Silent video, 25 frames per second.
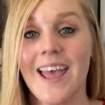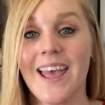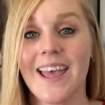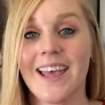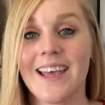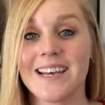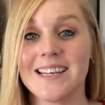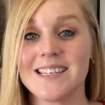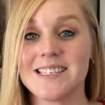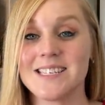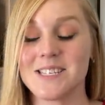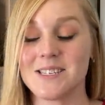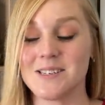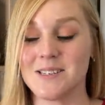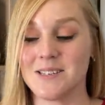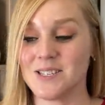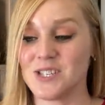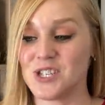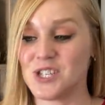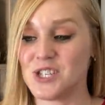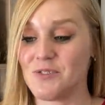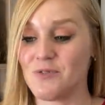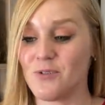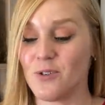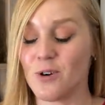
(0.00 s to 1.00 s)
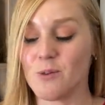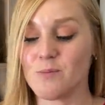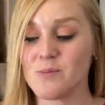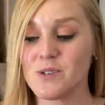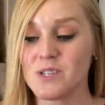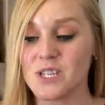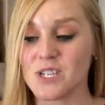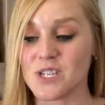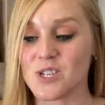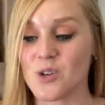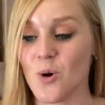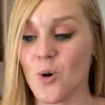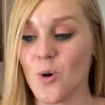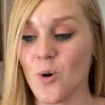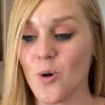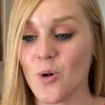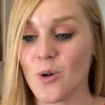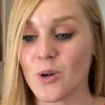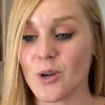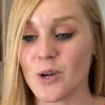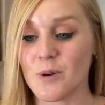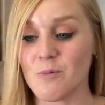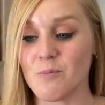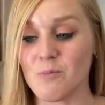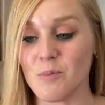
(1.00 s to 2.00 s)
And she formed this
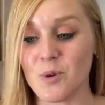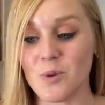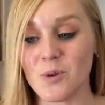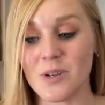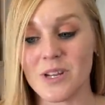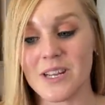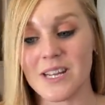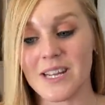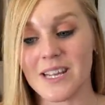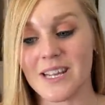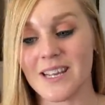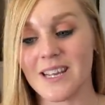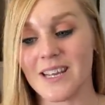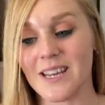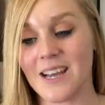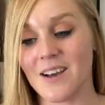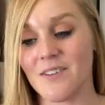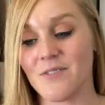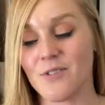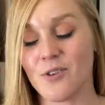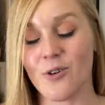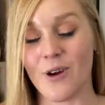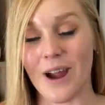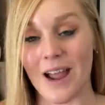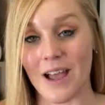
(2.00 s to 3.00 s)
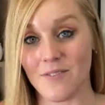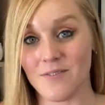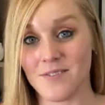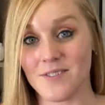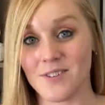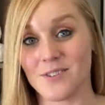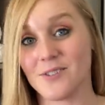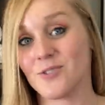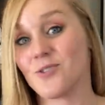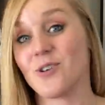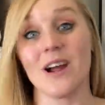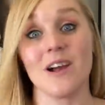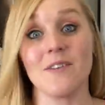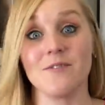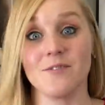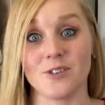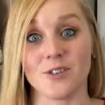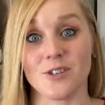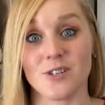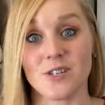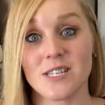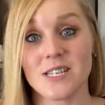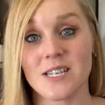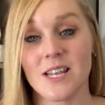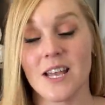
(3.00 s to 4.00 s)
whole community of craft
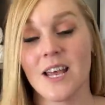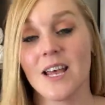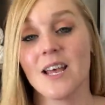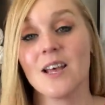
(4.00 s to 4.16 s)
crafters.